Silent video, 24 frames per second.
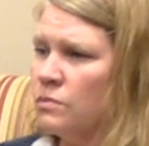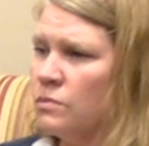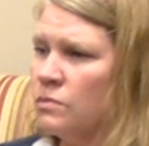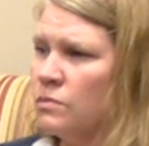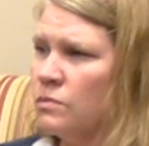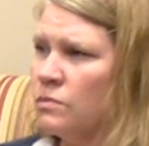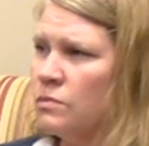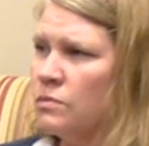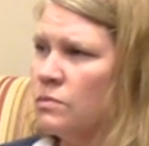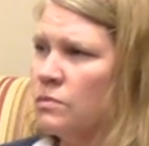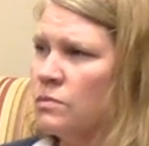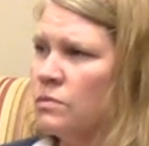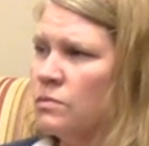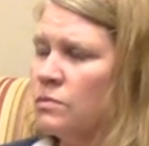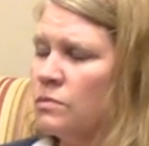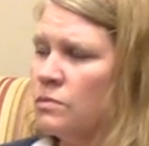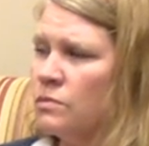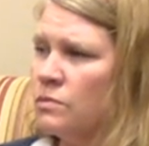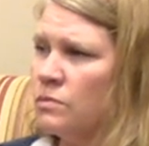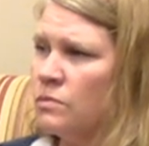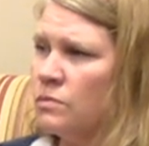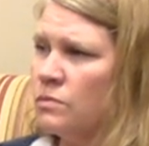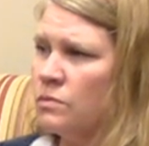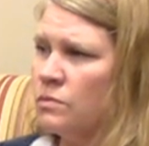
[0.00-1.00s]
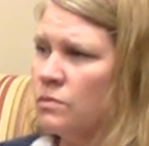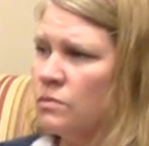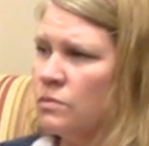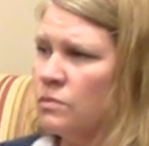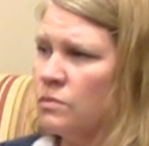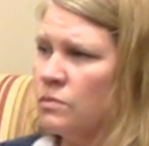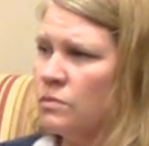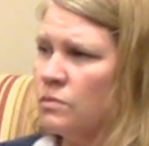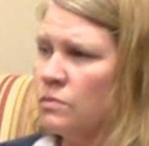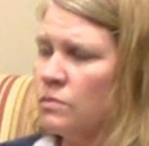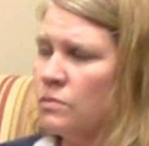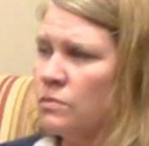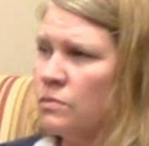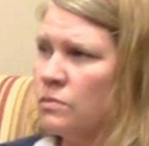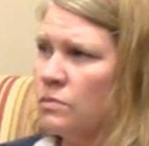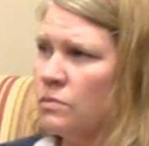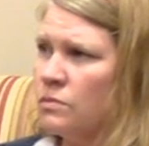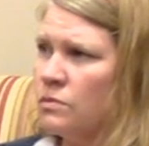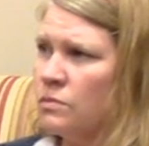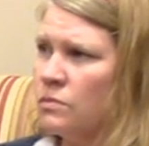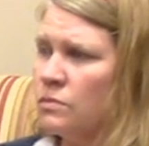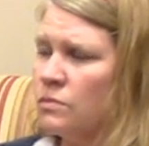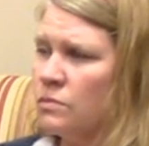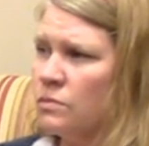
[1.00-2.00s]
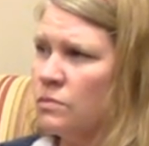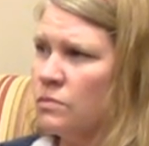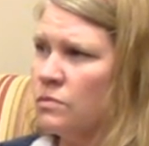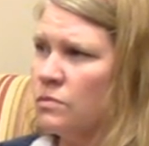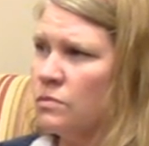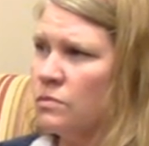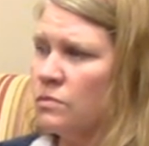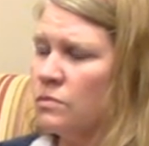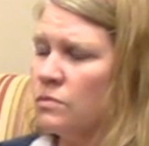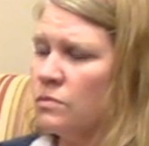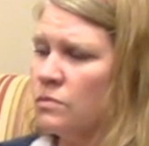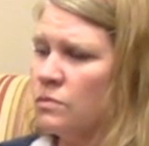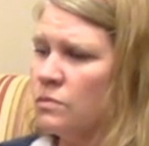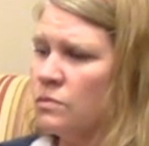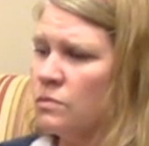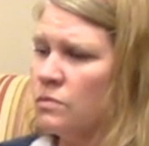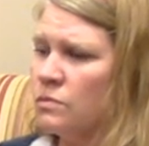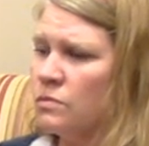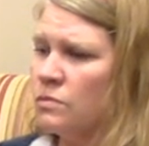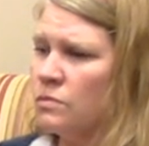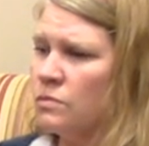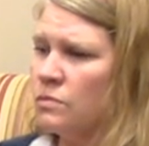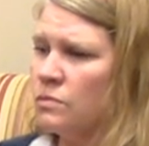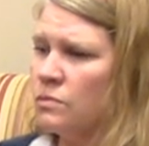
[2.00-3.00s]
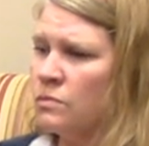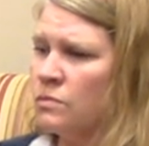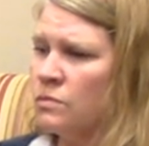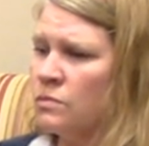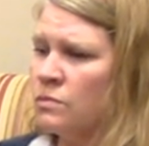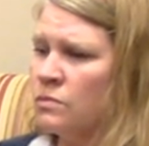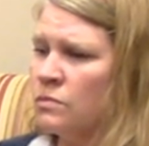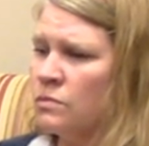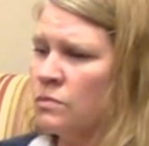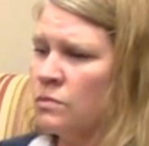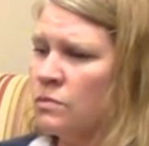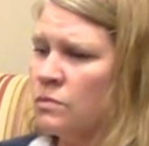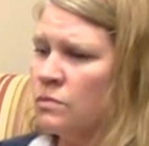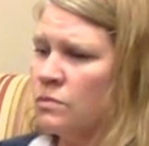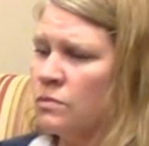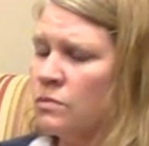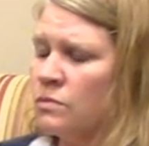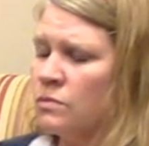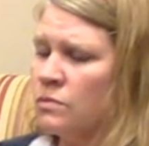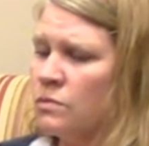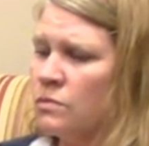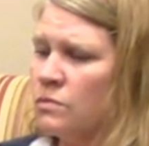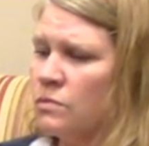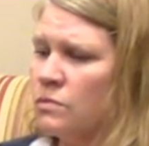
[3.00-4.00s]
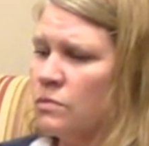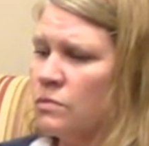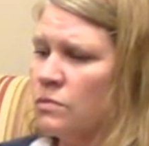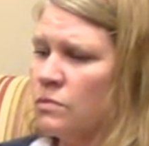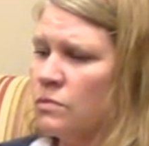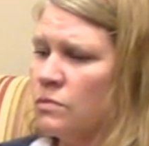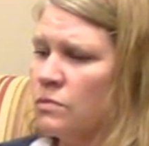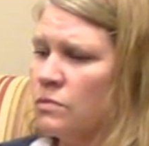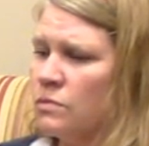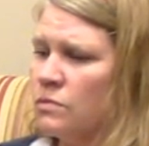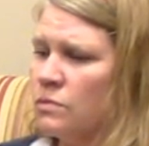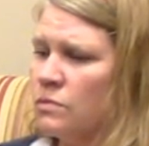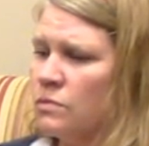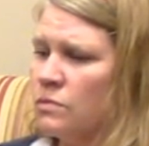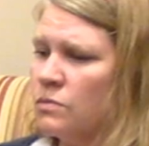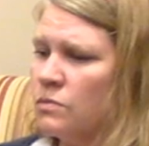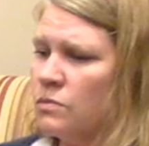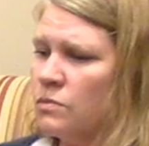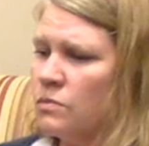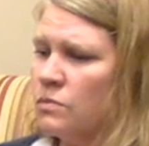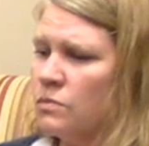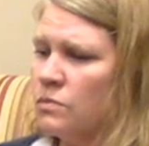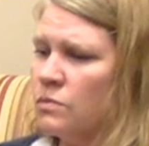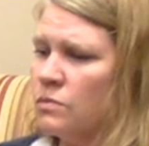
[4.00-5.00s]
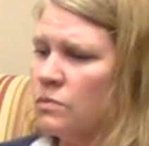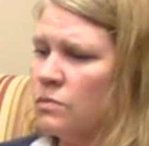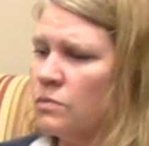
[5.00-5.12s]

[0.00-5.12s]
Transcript: No words are spoken by the person on screen.